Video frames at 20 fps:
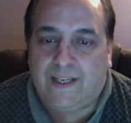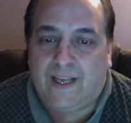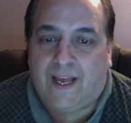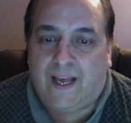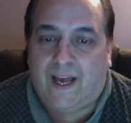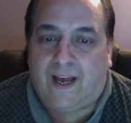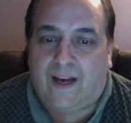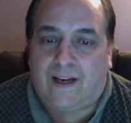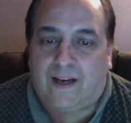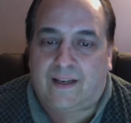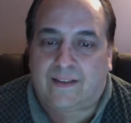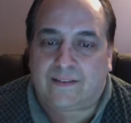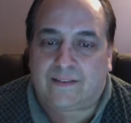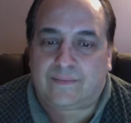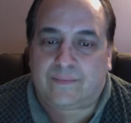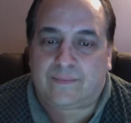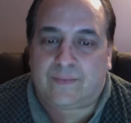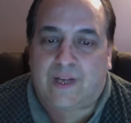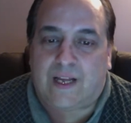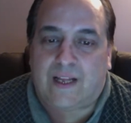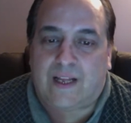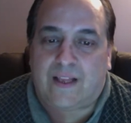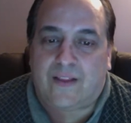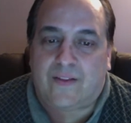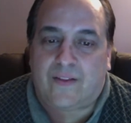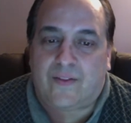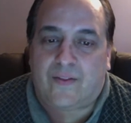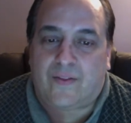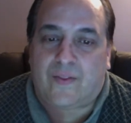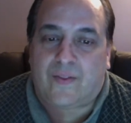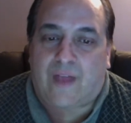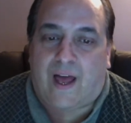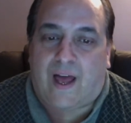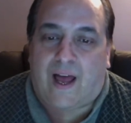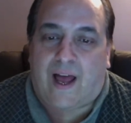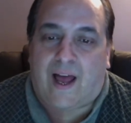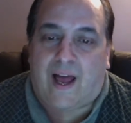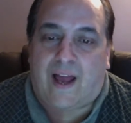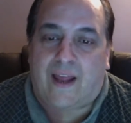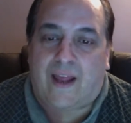I
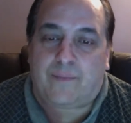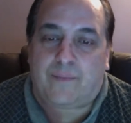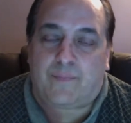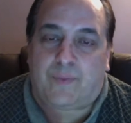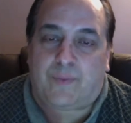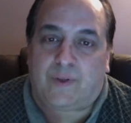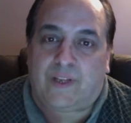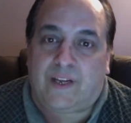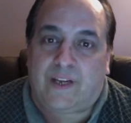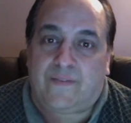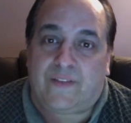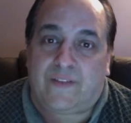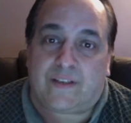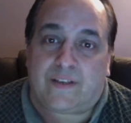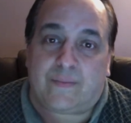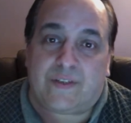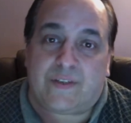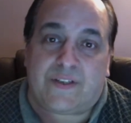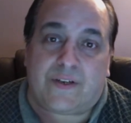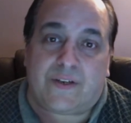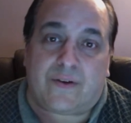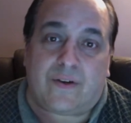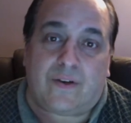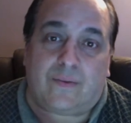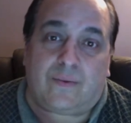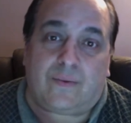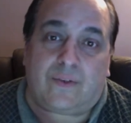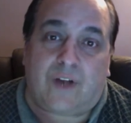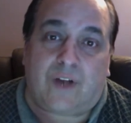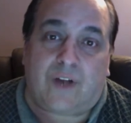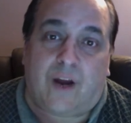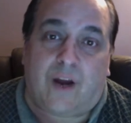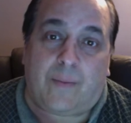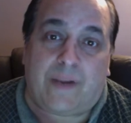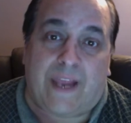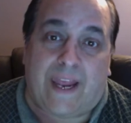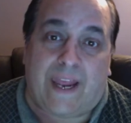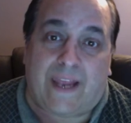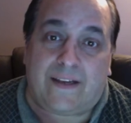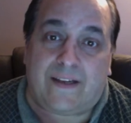believe that the material will come in
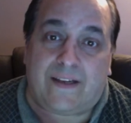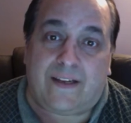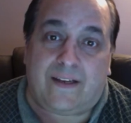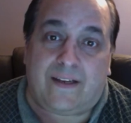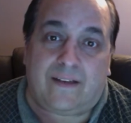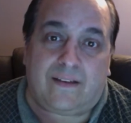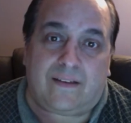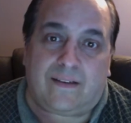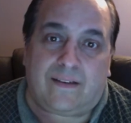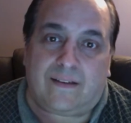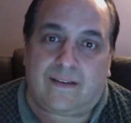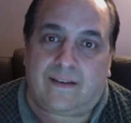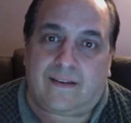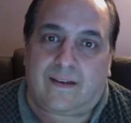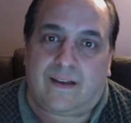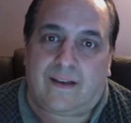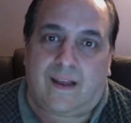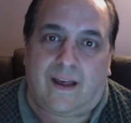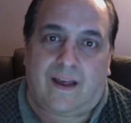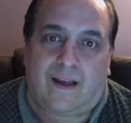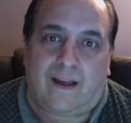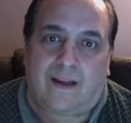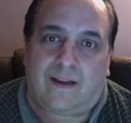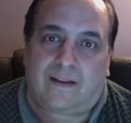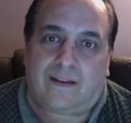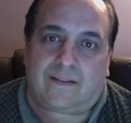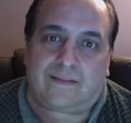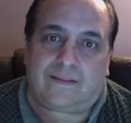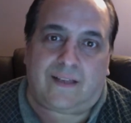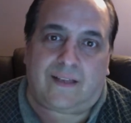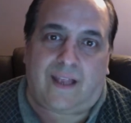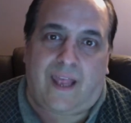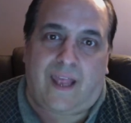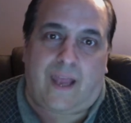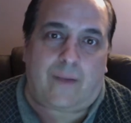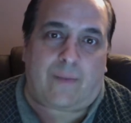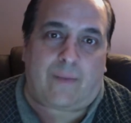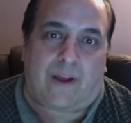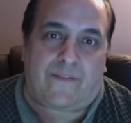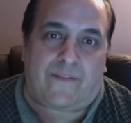handy
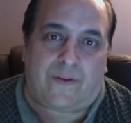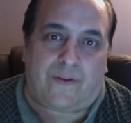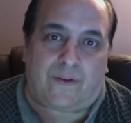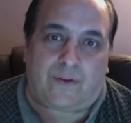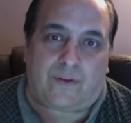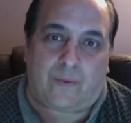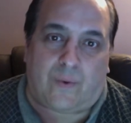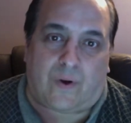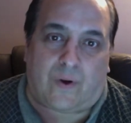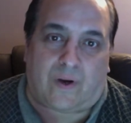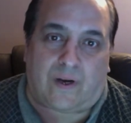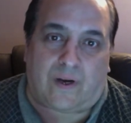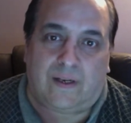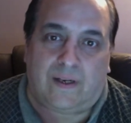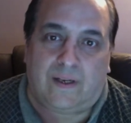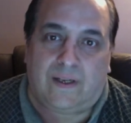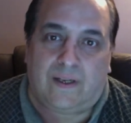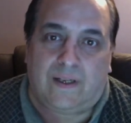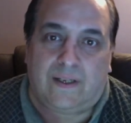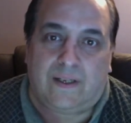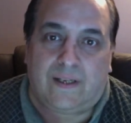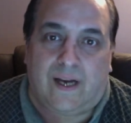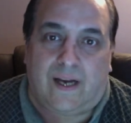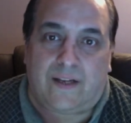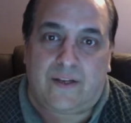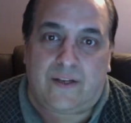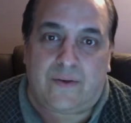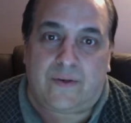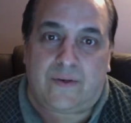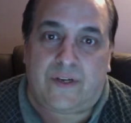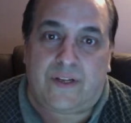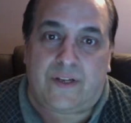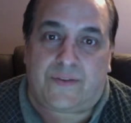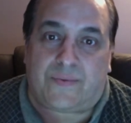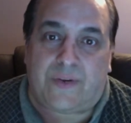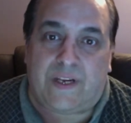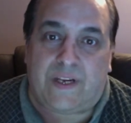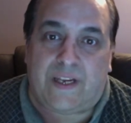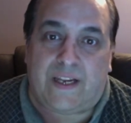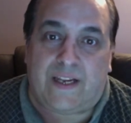in my field of work. Unity
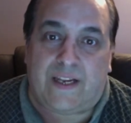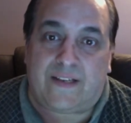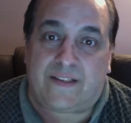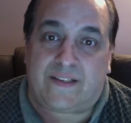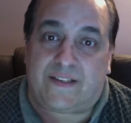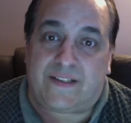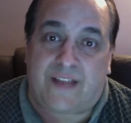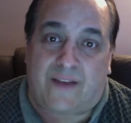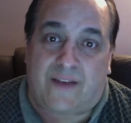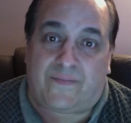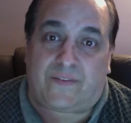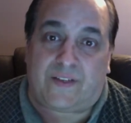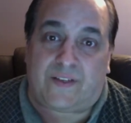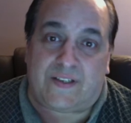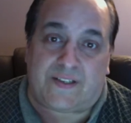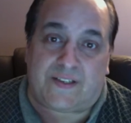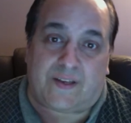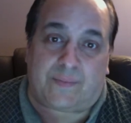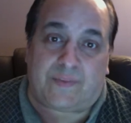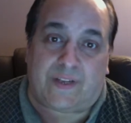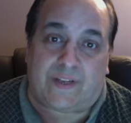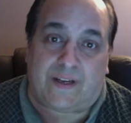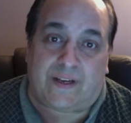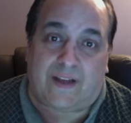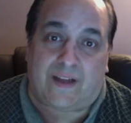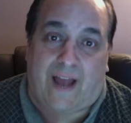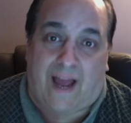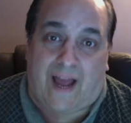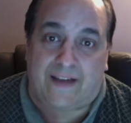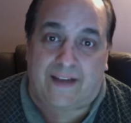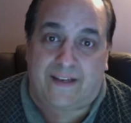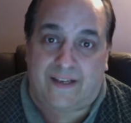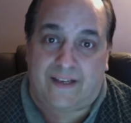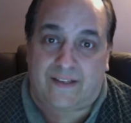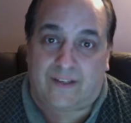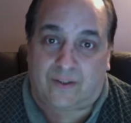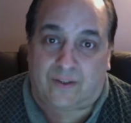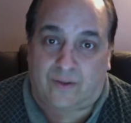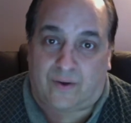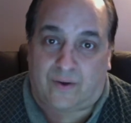3D is definitely something I need
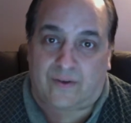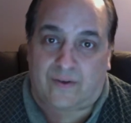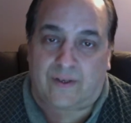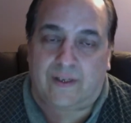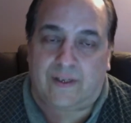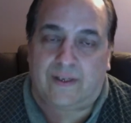to learn